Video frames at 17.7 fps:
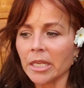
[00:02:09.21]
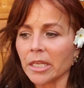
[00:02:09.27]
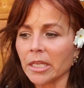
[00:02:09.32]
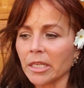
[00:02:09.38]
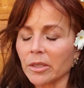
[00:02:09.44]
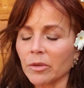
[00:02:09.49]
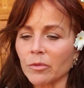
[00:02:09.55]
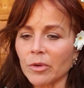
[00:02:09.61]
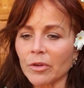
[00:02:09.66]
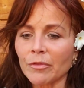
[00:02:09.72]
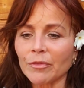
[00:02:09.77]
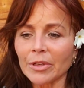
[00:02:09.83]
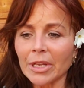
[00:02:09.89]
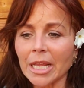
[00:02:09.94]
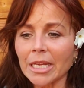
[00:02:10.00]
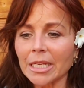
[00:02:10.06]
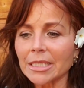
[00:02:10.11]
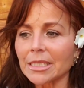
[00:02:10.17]
it
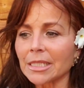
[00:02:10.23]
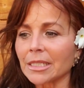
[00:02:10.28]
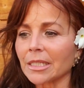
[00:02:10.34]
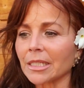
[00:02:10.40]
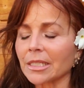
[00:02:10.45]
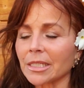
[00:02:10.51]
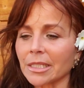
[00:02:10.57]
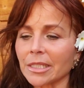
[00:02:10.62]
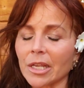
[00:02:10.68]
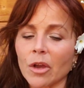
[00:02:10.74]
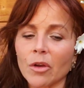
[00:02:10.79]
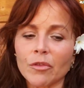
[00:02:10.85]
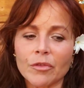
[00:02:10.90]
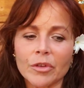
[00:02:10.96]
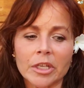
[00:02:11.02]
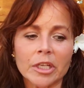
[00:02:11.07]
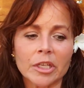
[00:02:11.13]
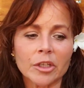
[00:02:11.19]
reflects
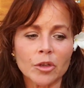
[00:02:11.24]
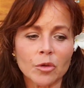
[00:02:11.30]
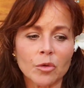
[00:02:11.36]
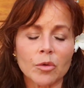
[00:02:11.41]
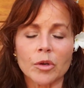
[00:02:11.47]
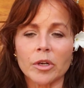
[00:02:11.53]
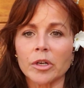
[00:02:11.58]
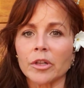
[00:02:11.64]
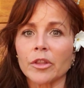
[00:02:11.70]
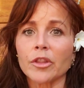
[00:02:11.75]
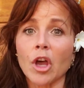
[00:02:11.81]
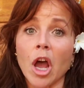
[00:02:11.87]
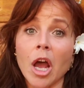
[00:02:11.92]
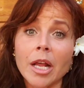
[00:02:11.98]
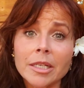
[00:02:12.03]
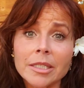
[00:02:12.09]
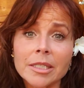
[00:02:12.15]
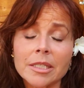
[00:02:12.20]
itself in your
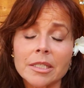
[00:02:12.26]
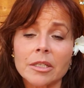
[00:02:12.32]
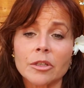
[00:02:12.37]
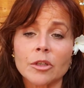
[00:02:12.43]
thoughts,